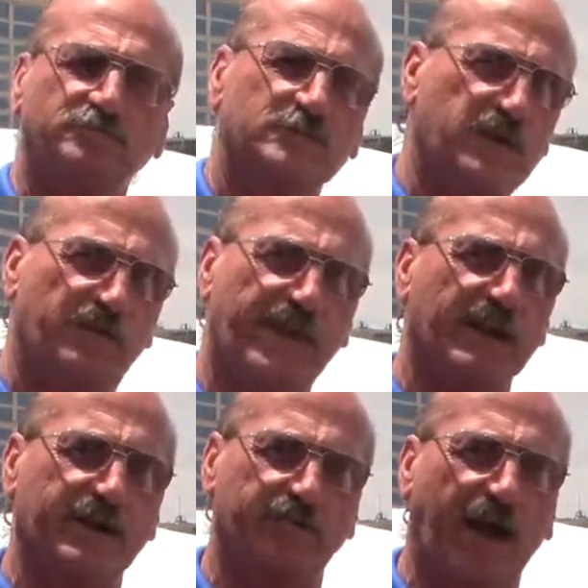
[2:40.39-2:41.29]
you're
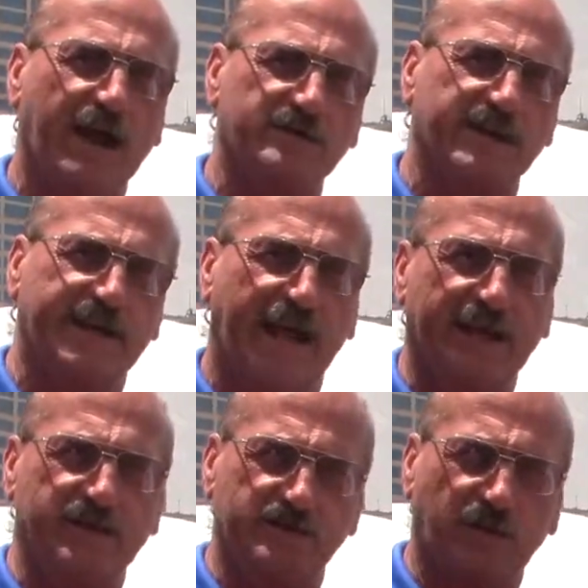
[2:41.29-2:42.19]
feeling drowsy and
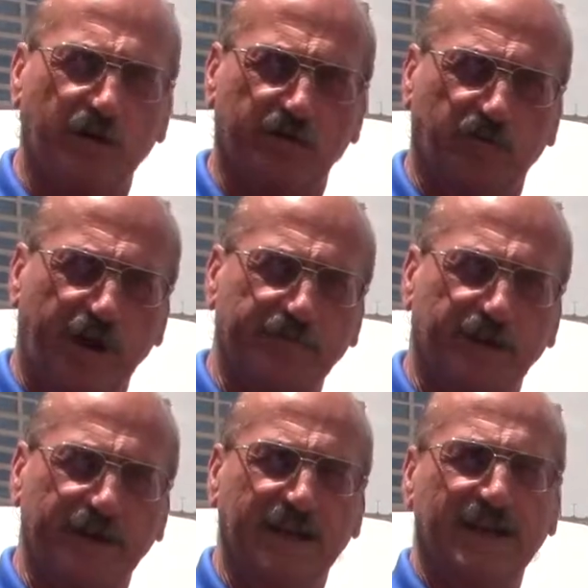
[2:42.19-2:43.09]
then you start
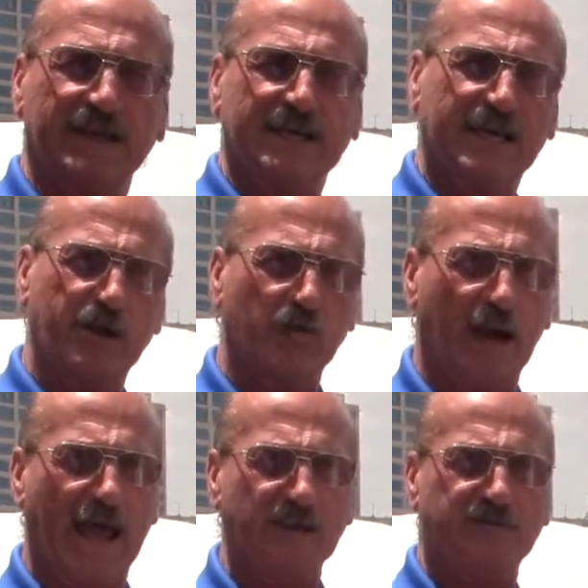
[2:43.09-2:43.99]
drifting, it
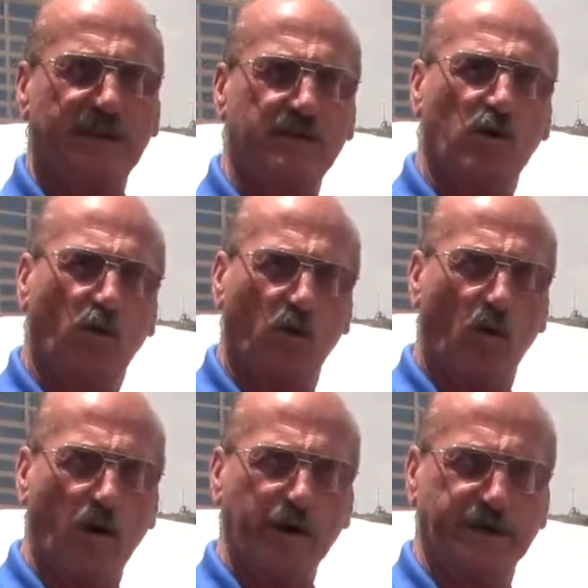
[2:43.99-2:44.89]
will actually
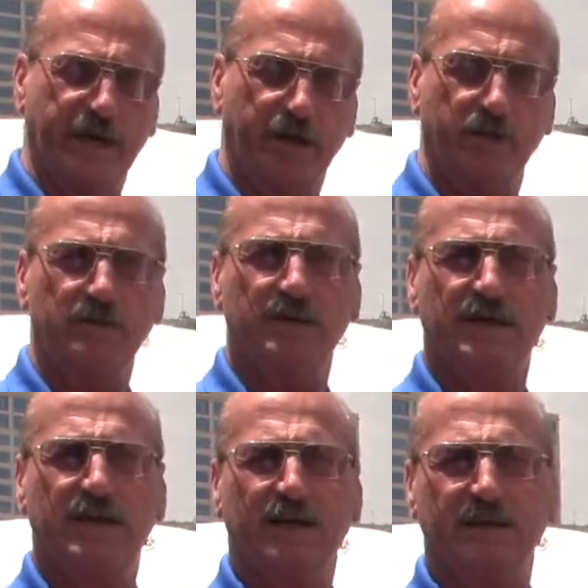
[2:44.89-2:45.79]
warn you
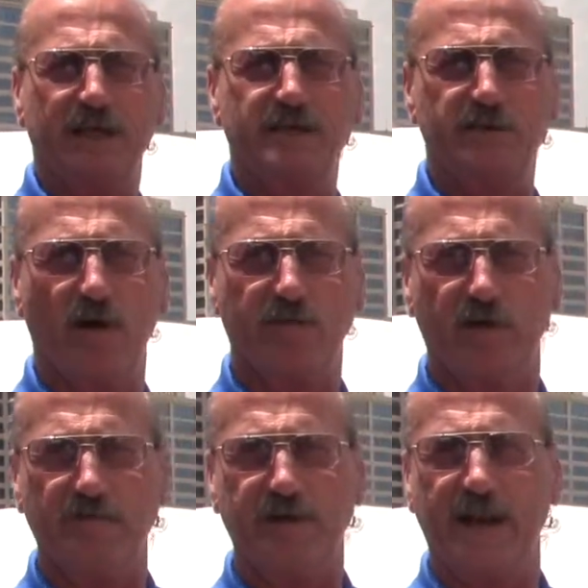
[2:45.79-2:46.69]
that you are
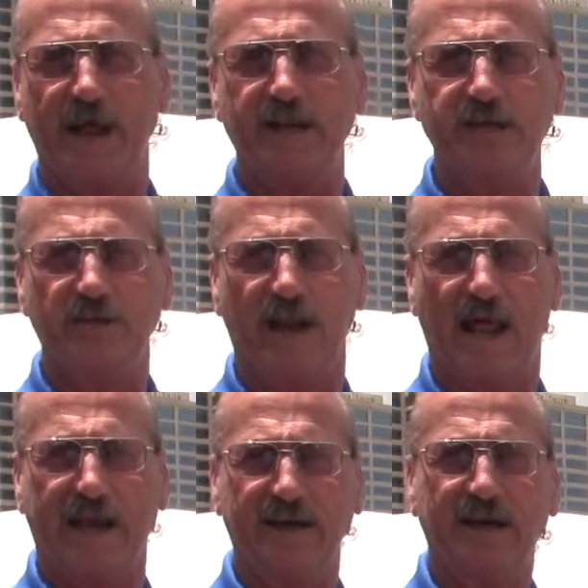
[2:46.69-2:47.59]
drifting out of your
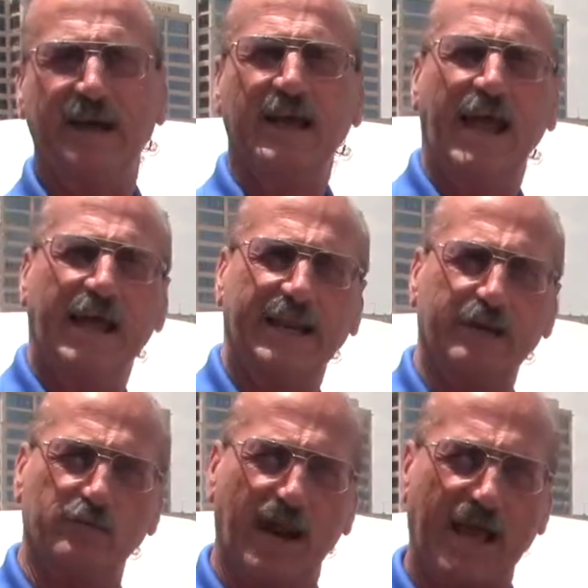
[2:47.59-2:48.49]
lane, and
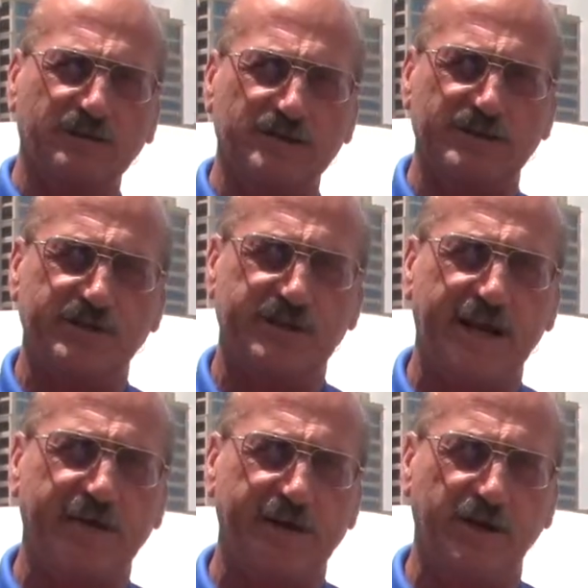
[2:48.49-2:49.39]
it will actually
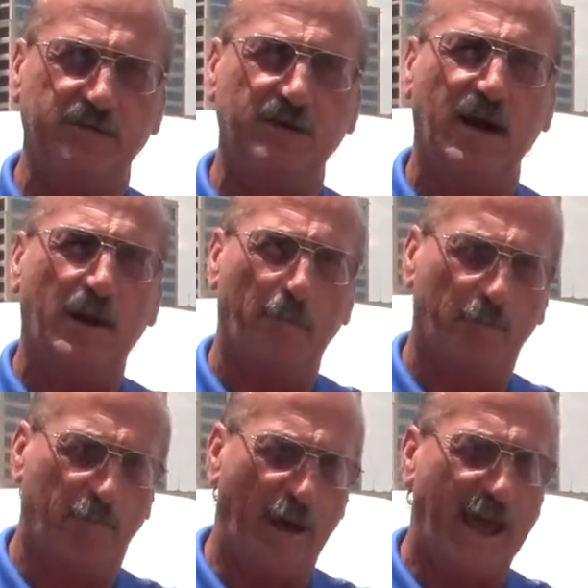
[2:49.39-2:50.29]
steer you
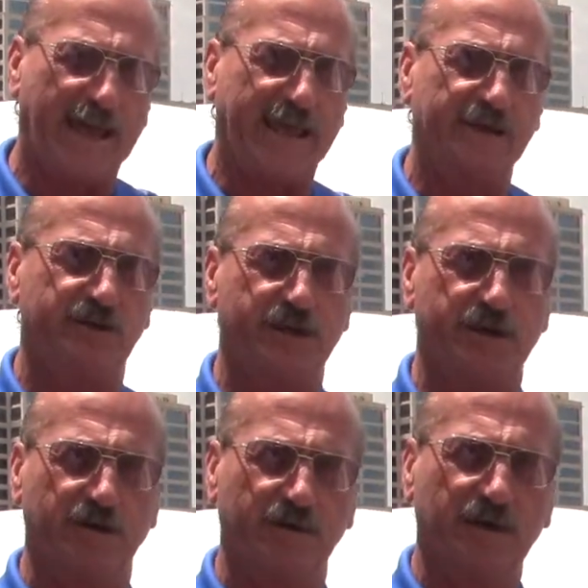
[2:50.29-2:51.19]
back into
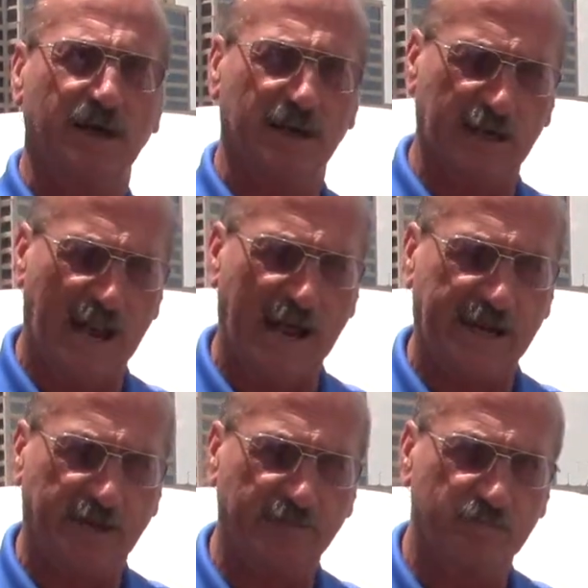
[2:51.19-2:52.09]
your lane.